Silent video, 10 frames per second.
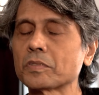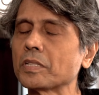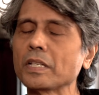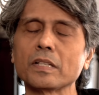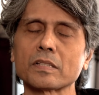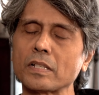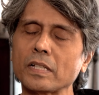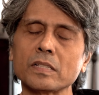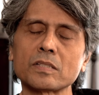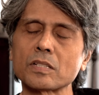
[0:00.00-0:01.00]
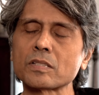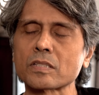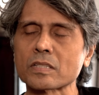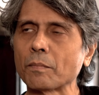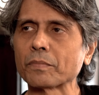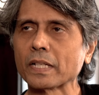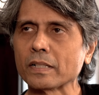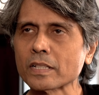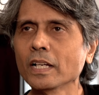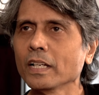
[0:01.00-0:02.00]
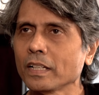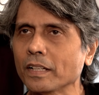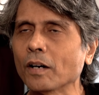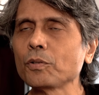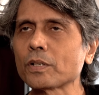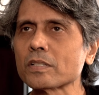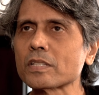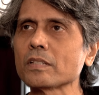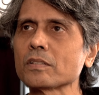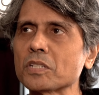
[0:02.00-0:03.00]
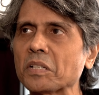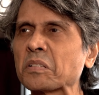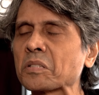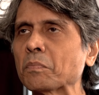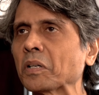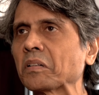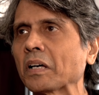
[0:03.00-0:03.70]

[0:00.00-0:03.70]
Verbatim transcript: Seriously. It's just something else. Now you can see the chinks, but